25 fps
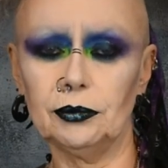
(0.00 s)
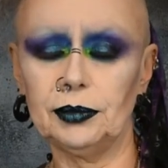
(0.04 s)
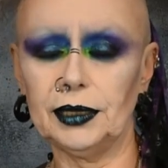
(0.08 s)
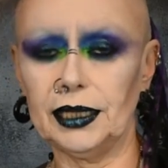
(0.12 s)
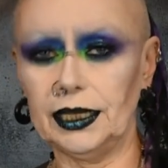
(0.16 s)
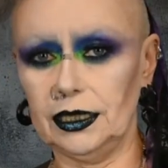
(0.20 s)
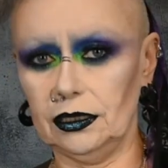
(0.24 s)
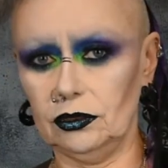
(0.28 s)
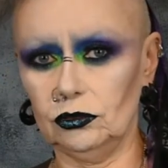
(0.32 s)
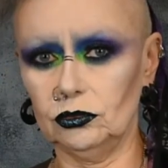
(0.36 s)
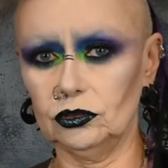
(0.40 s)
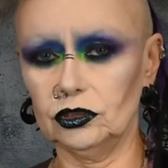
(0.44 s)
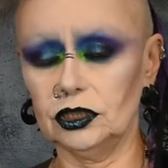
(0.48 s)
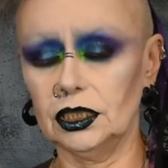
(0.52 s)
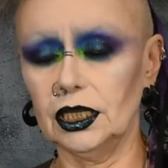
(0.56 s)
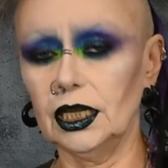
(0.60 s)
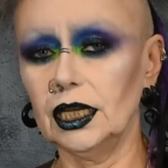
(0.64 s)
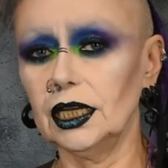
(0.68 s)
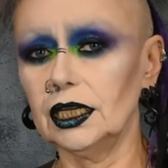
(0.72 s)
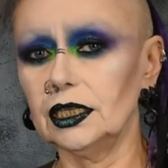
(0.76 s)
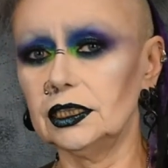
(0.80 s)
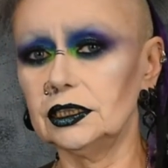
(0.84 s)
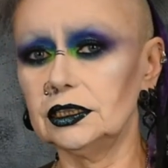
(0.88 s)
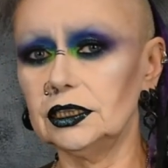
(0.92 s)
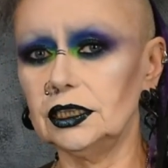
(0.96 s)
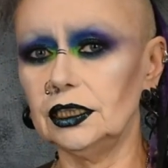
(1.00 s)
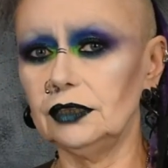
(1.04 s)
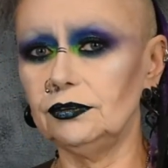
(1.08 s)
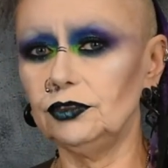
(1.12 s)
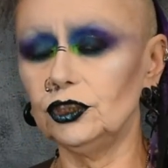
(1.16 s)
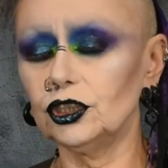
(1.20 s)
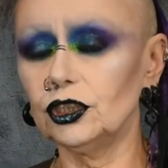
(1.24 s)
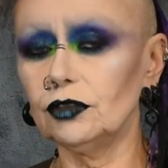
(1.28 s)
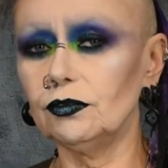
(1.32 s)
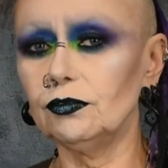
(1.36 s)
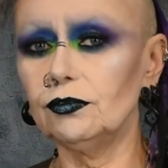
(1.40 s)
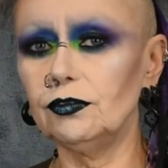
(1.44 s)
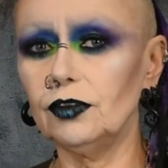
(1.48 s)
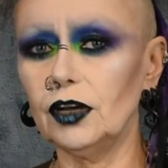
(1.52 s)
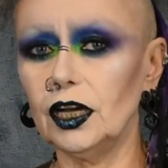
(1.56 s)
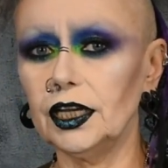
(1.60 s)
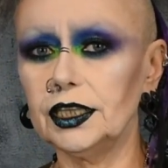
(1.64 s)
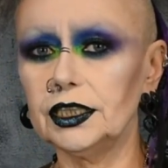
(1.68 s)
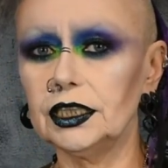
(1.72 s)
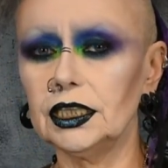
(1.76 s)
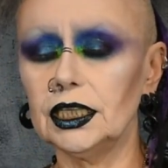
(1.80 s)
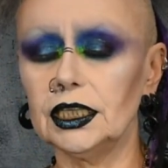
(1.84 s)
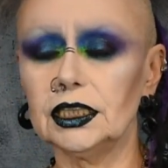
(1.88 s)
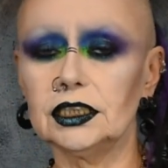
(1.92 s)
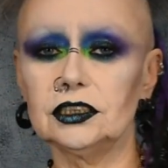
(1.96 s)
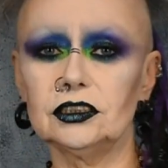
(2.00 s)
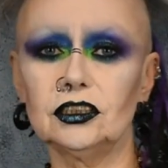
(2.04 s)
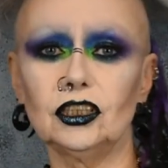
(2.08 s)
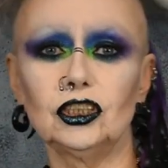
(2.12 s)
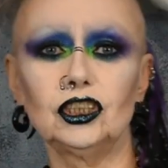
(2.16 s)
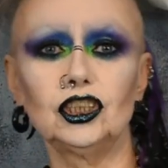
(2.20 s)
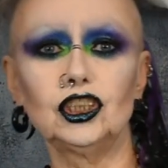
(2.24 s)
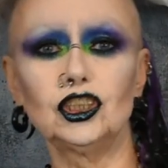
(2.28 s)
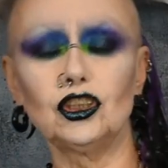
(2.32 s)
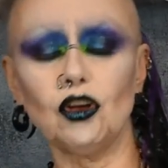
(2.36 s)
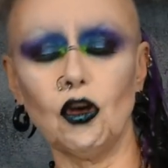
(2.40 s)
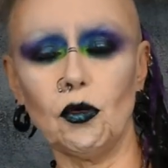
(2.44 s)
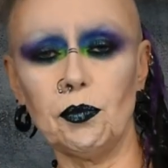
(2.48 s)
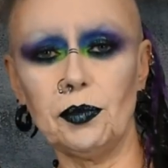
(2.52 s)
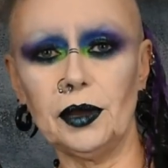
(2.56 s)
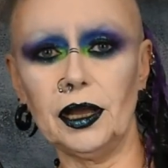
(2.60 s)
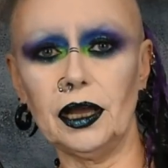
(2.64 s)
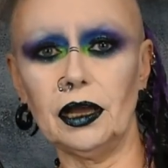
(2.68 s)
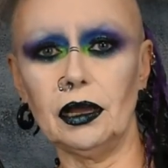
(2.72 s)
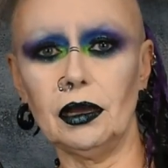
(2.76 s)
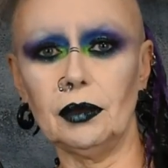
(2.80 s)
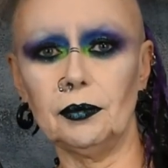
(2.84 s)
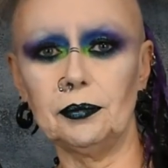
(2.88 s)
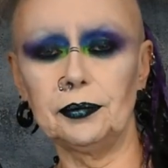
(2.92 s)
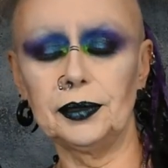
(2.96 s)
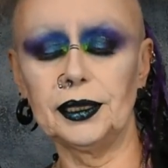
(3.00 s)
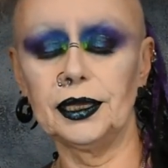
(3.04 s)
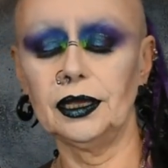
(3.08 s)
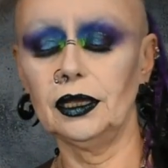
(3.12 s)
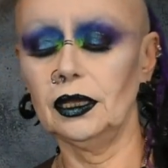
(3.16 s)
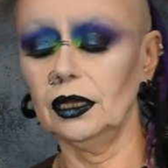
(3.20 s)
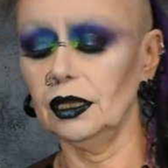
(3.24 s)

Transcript: about, see if you can find things to chop up,